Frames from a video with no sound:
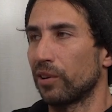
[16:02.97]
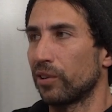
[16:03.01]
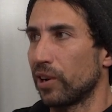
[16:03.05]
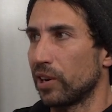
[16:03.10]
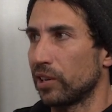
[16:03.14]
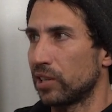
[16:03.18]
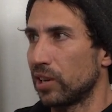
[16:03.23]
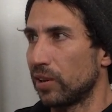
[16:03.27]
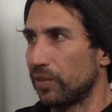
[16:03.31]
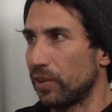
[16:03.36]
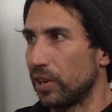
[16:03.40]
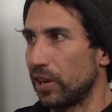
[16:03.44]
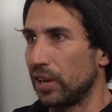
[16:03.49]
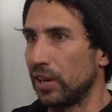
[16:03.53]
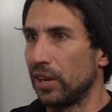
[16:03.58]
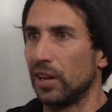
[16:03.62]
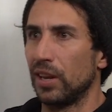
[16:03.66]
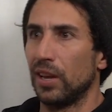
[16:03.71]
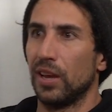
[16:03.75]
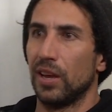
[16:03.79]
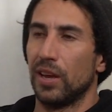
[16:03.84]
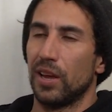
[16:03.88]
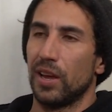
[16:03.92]
creativity,
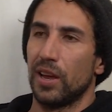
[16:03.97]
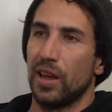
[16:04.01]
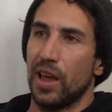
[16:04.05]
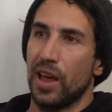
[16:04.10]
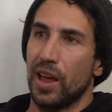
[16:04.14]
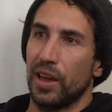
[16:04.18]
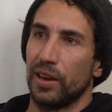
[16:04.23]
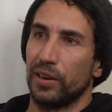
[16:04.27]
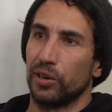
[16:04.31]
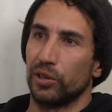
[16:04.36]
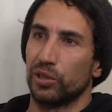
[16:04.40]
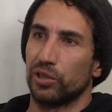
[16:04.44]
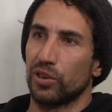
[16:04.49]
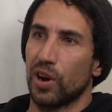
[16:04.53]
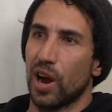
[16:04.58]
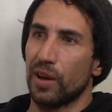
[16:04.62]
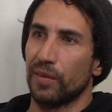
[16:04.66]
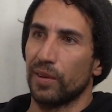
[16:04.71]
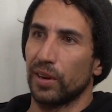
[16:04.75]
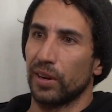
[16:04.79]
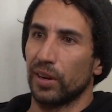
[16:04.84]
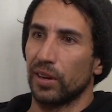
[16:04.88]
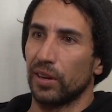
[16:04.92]
and you're
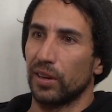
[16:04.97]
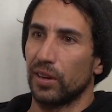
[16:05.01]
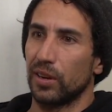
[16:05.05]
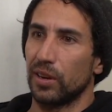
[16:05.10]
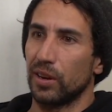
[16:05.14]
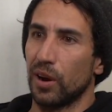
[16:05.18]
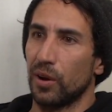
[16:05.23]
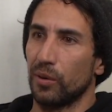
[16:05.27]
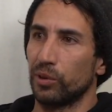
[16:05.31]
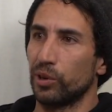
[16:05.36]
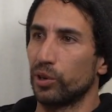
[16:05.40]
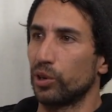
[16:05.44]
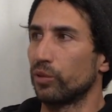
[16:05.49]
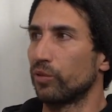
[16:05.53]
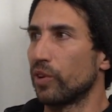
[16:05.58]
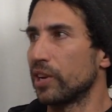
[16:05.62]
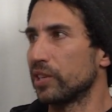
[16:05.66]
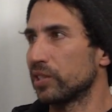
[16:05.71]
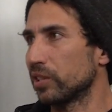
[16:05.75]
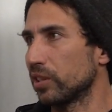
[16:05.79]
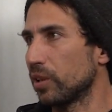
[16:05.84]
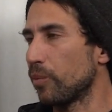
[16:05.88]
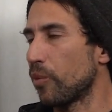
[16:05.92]
driving, you're
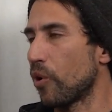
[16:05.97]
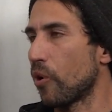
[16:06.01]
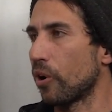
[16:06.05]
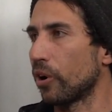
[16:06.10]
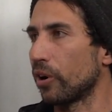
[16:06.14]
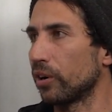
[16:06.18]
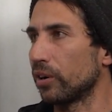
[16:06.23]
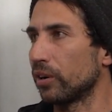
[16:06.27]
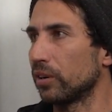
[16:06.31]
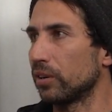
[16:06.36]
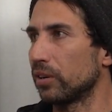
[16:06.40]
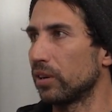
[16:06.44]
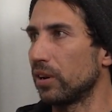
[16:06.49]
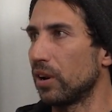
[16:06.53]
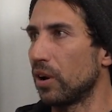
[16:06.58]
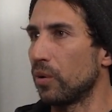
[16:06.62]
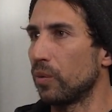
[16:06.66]
raising the bar, and